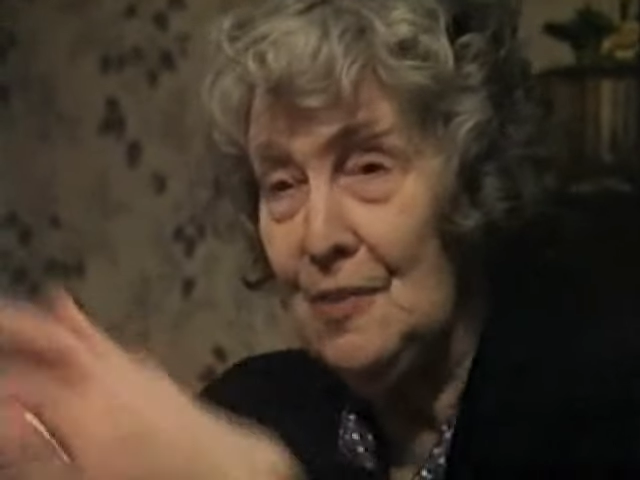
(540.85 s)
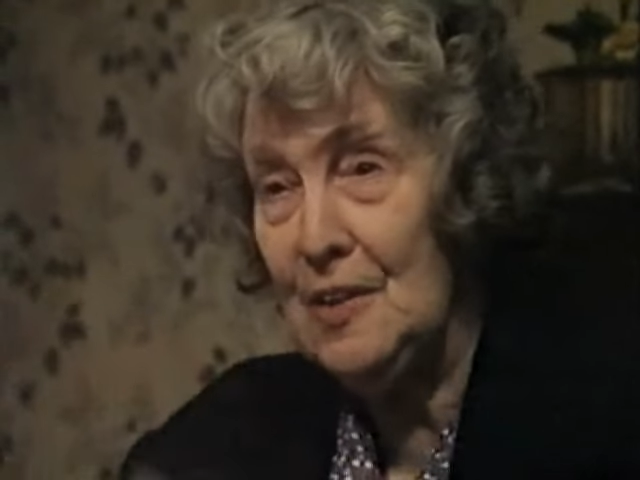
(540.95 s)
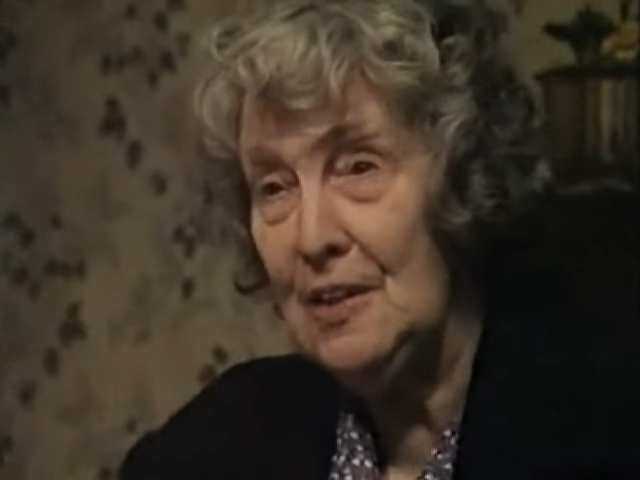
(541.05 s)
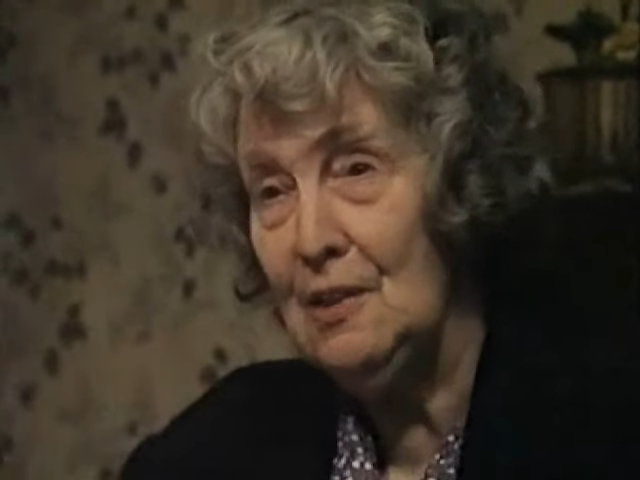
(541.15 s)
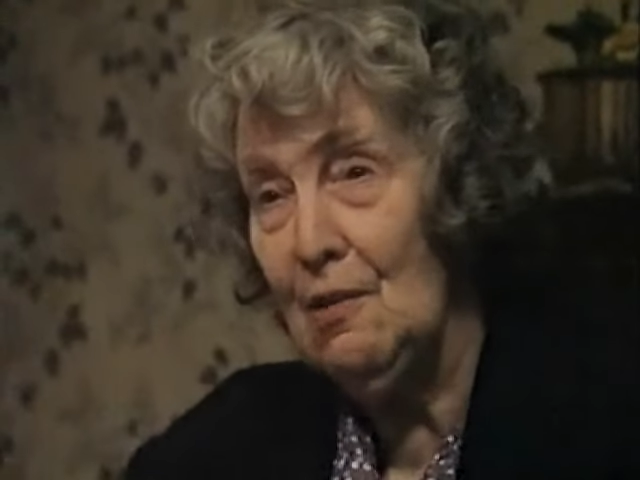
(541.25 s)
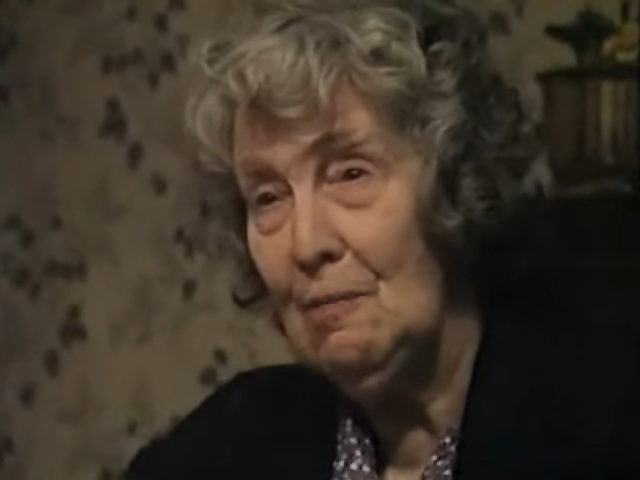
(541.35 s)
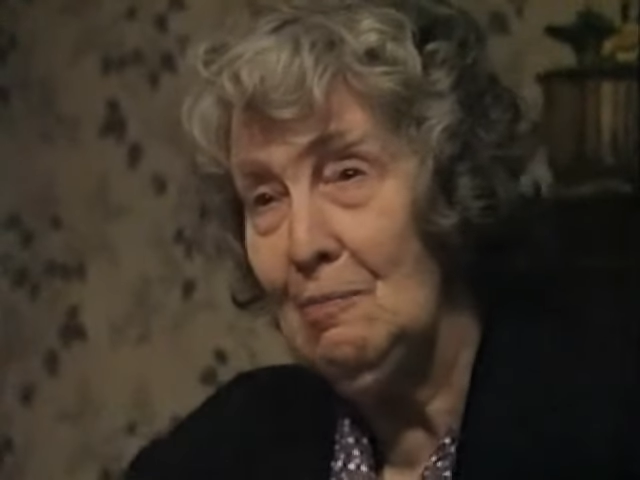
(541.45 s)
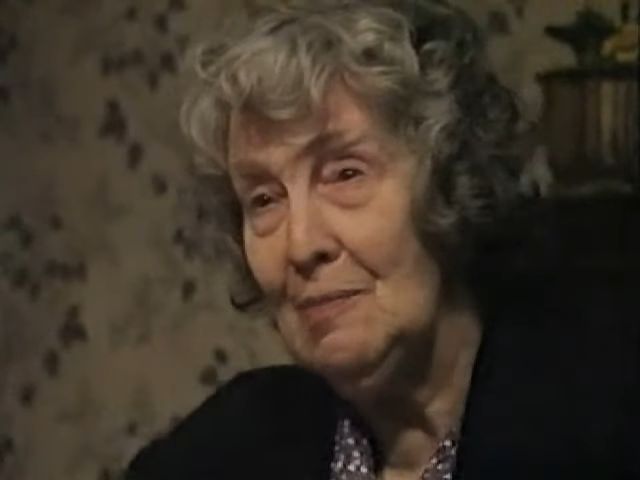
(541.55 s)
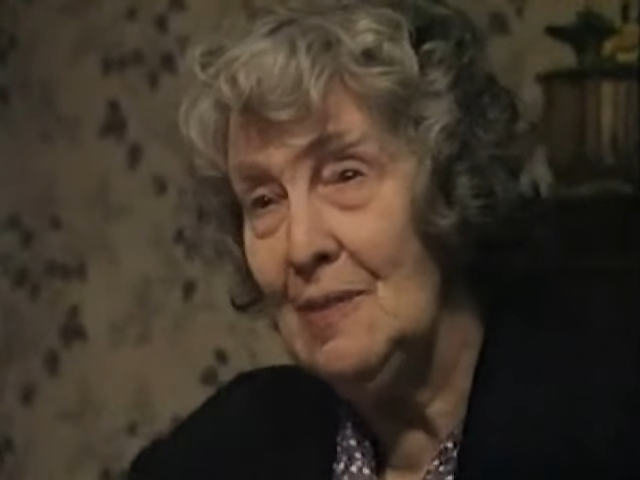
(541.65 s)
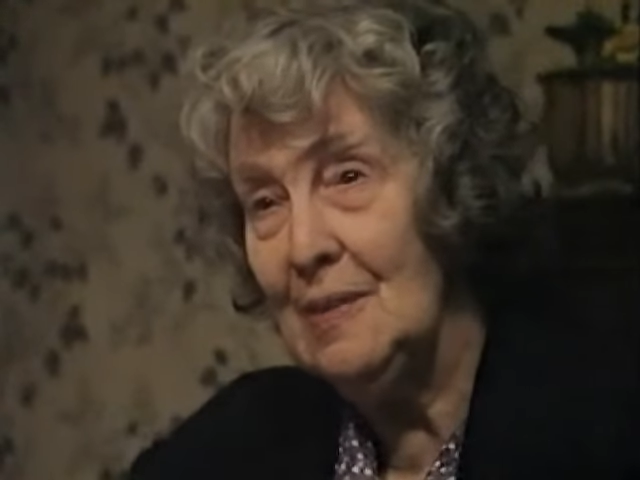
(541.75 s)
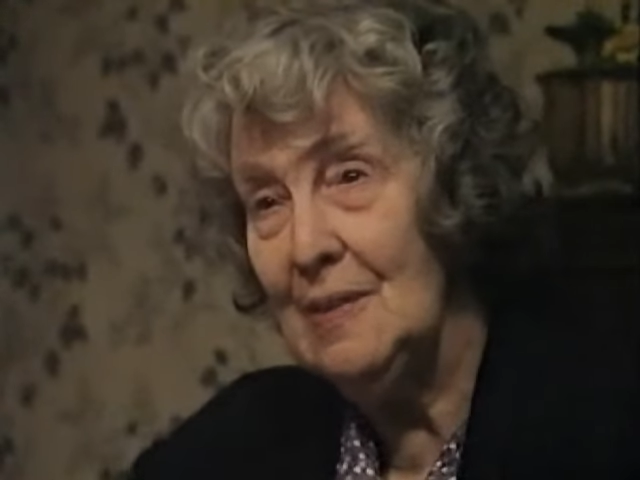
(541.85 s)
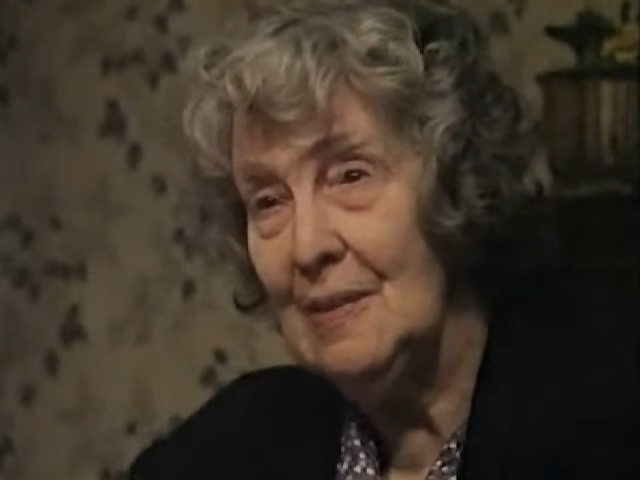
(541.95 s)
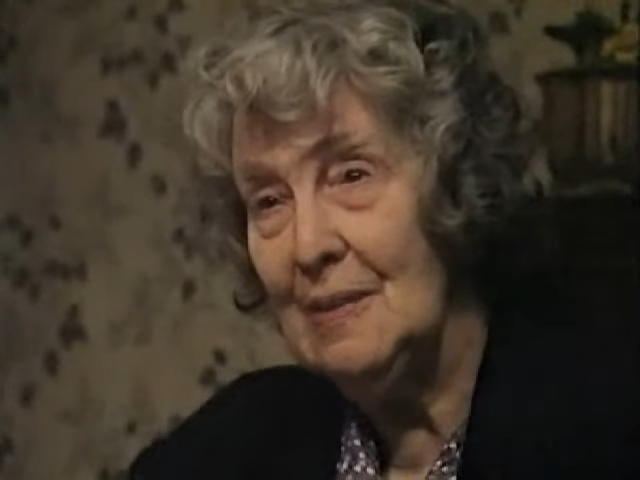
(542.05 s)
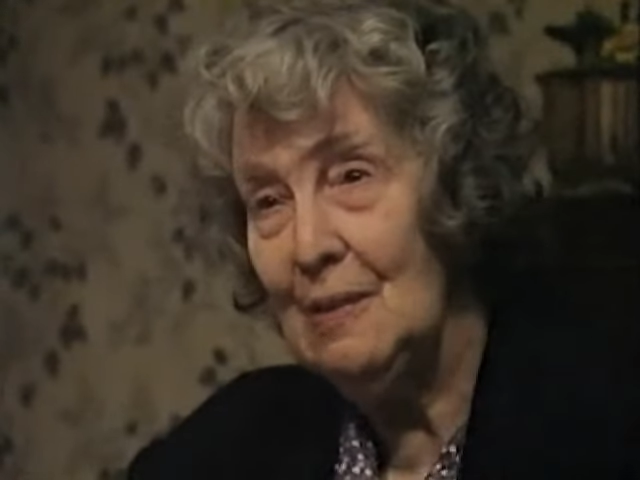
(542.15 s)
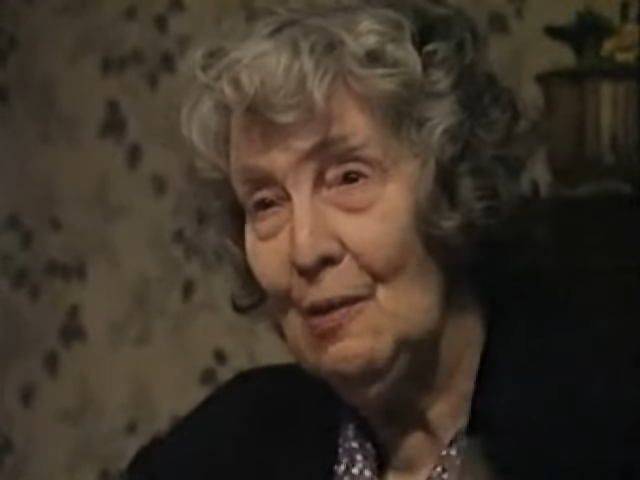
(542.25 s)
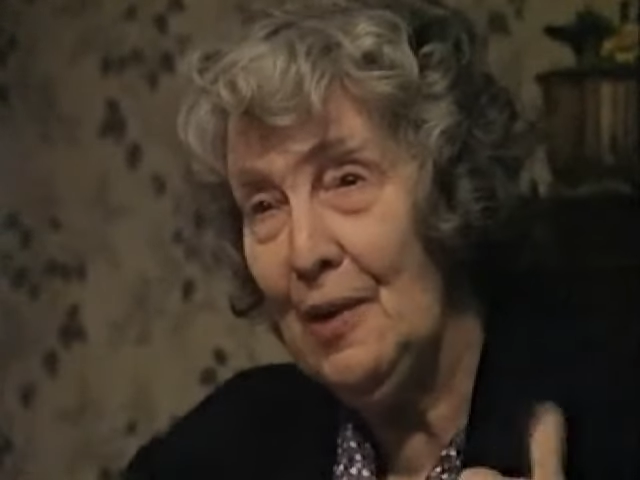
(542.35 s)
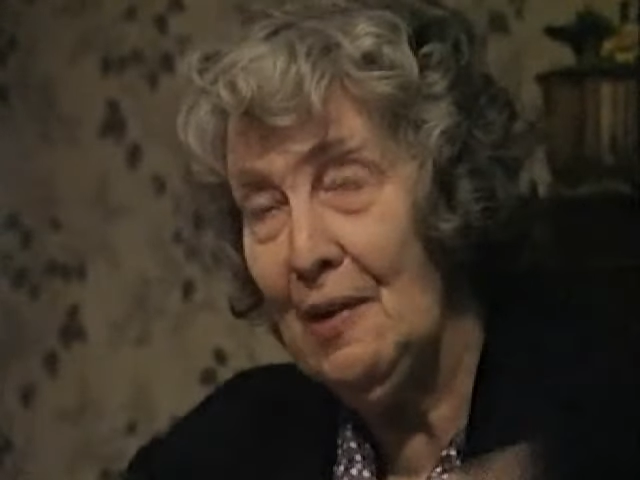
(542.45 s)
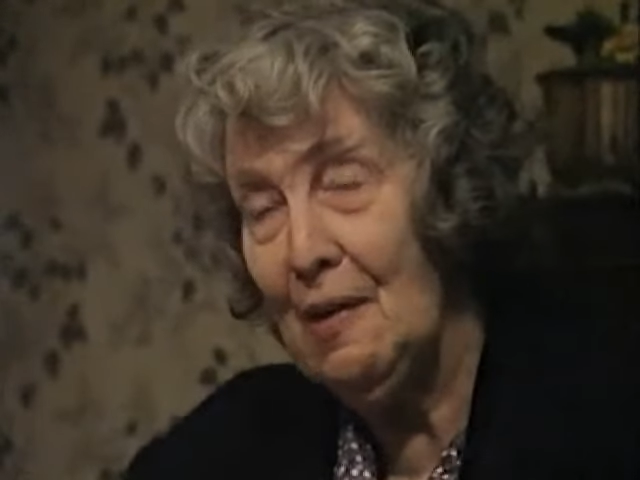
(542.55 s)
this lot, looking